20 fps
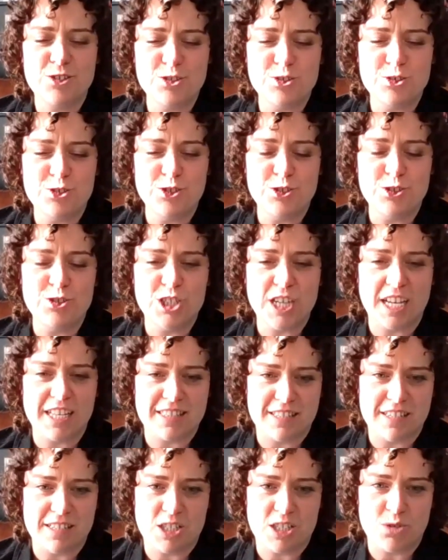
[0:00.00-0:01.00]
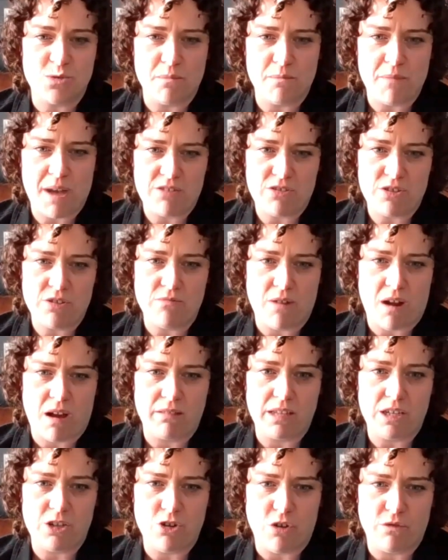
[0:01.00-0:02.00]
do you do justice to a Matthew
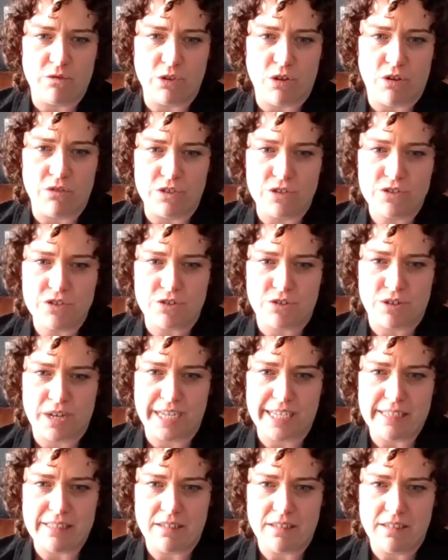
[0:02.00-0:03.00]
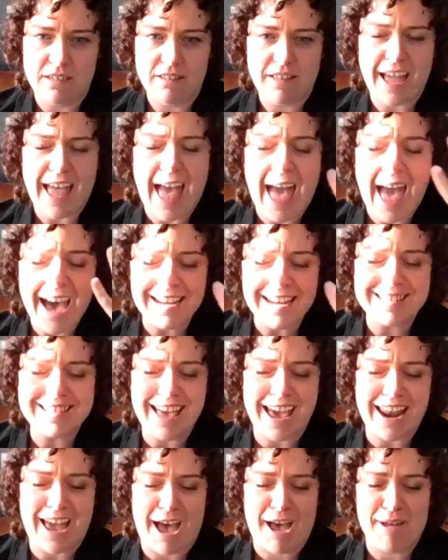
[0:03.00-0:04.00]
Reilly novel on the screen? Like, how
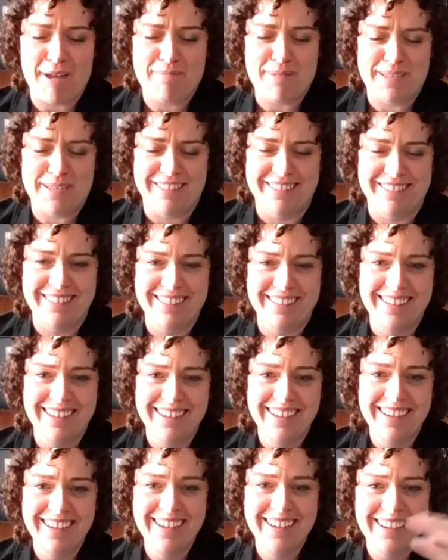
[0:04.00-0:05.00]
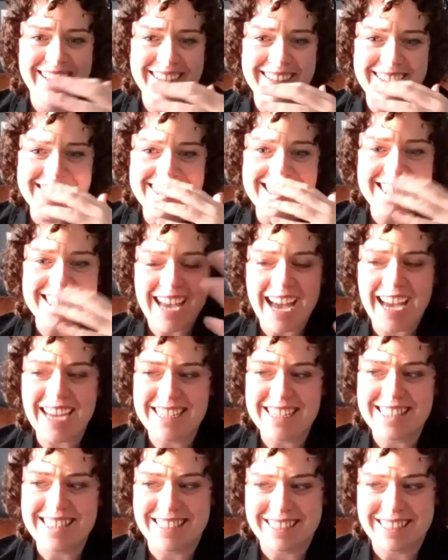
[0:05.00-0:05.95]
does that happen? In today's,